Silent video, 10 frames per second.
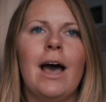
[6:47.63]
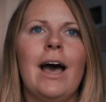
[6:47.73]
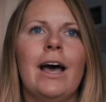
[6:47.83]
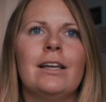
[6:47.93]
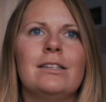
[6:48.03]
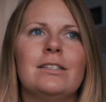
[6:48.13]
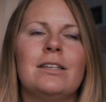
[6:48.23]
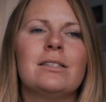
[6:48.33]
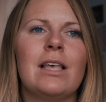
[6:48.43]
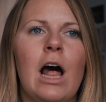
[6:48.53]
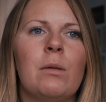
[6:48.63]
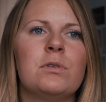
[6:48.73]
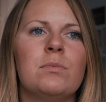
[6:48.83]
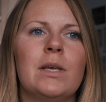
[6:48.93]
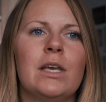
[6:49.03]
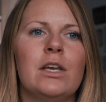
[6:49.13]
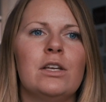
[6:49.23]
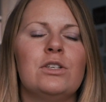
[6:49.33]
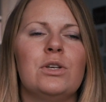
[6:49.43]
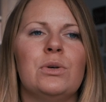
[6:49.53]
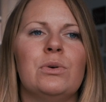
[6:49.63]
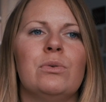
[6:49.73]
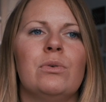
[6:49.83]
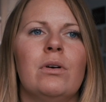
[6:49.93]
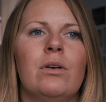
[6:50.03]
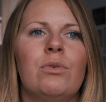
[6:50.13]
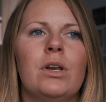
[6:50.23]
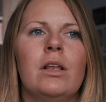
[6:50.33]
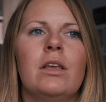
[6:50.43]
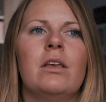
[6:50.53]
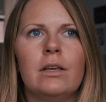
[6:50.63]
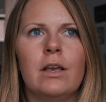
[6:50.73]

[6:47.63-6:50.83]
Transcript: And this helps me to really